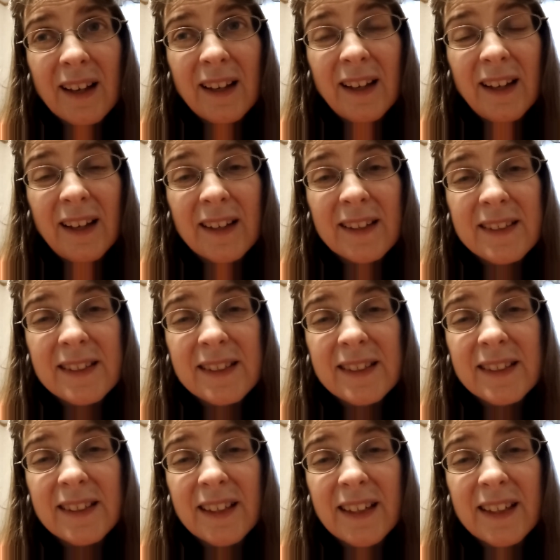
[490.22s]

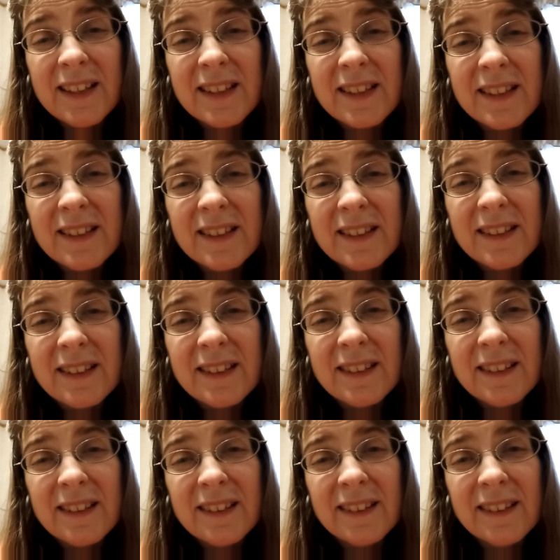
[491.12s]
it's it's
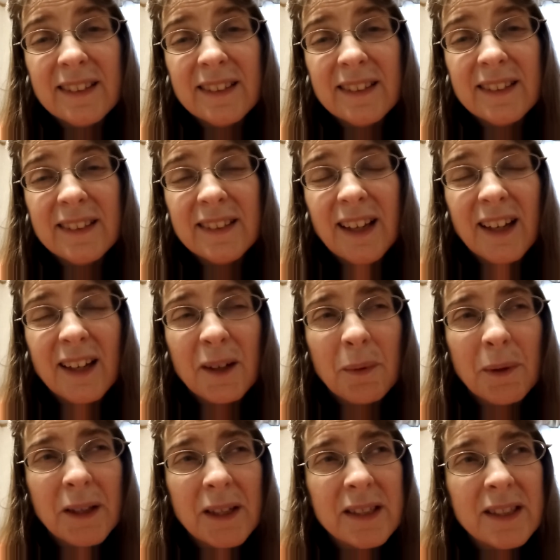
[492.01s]
how do I
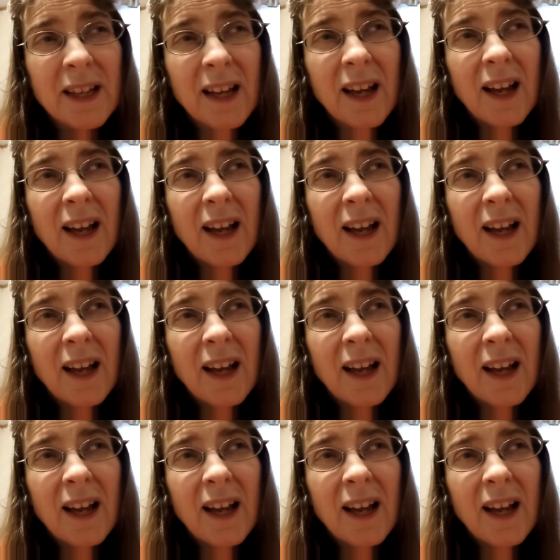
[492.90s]
put this?